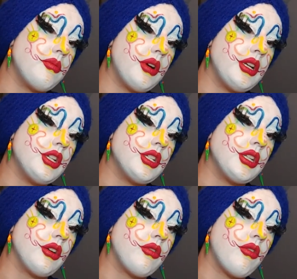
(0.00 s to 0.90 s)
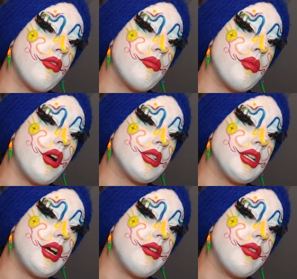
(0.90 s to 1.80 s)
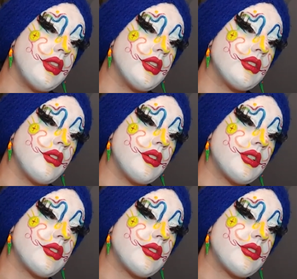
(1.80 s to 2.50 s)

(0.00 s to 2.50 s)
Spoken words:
branches in a growth of moss and ivy that sought to